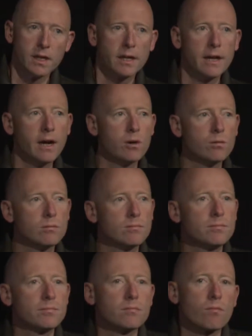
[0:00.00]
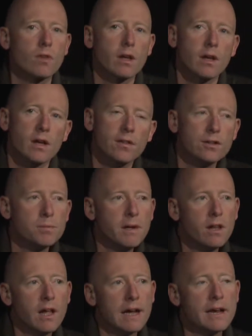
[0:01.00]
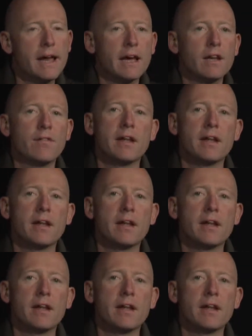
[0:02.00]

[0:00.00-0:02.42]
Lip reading: Now, there's been a lot of negative